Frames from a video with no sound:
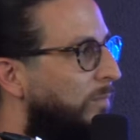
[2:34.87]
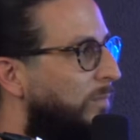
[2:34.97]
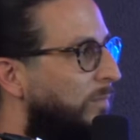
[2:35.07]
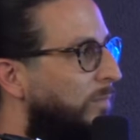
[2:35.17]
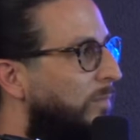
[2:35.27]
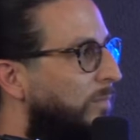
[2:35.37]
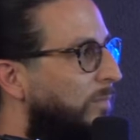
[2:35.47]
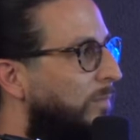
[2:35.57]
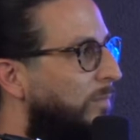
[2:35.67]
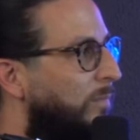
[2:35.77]

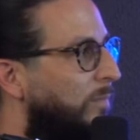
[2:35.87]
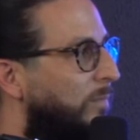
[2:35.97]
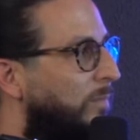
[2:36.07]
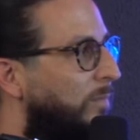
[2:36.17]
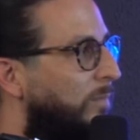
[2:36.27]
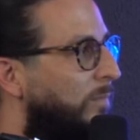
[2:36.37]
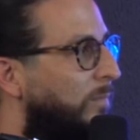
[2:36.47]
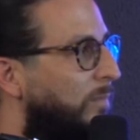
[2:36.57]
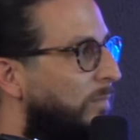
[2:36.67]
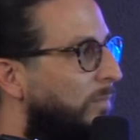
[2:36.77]

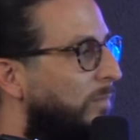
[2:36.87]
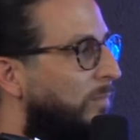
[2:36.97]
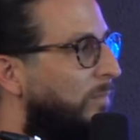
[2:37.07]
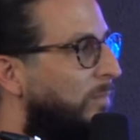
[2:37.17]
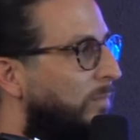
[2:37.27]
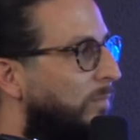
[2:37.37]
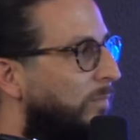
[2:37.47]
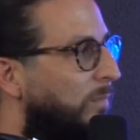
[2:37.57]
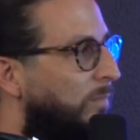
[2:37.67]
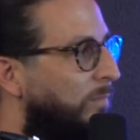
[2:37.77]

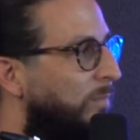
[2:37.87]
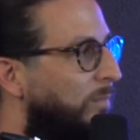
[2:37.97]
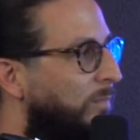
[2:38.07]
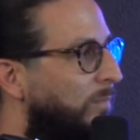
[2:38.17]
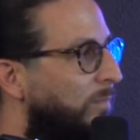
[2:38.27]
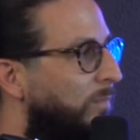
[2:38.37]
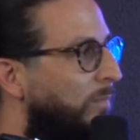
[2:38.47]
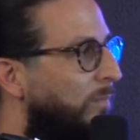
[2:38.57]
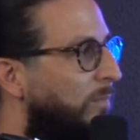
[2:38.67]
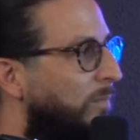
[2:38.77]

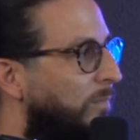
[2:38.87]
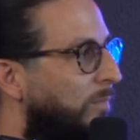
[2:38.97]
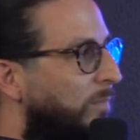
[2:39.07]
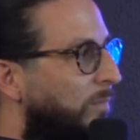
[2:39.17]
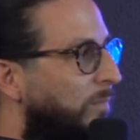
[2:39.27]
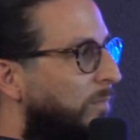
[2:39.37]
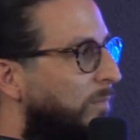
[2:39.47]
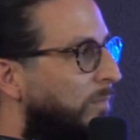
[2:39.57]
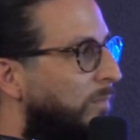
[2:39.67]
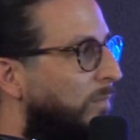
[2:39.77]

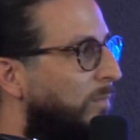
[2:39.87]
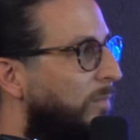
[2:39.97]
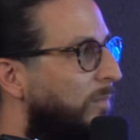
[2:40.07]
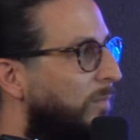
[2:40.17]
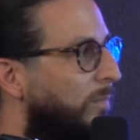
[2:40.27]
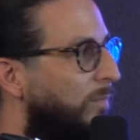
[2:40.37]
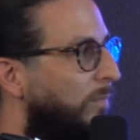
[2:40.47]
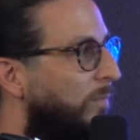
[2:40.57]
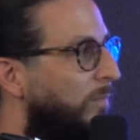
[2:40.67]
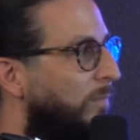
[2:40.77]

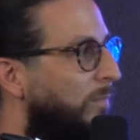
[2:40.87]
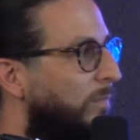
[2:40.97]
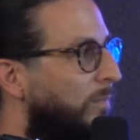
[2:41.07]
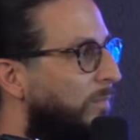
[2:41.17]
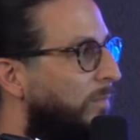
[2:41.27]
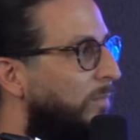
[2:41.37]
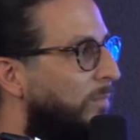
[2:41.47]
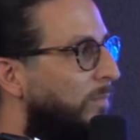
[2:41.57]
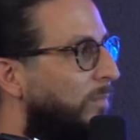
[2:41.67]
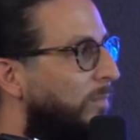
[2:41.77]

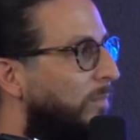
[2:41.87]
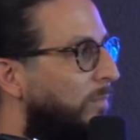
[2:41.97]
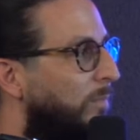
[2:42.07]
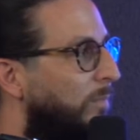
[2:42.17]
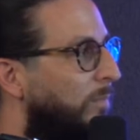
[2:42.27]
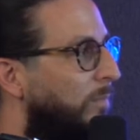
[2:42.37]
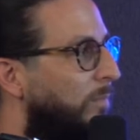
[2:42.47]
This person isn't speaking.